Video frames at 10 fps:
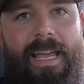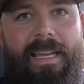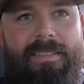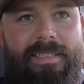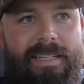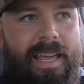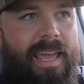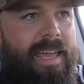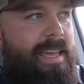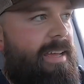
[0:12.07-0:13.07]
and
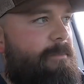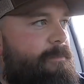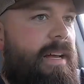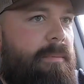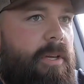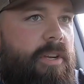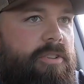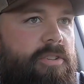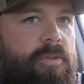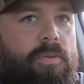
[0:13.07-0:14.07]
today I'm gonna
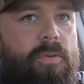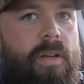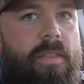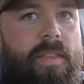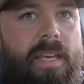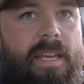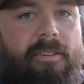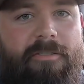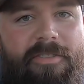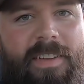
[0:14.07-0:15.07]
do the
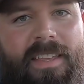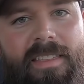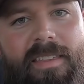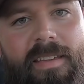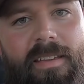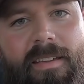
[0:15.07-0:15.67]
5th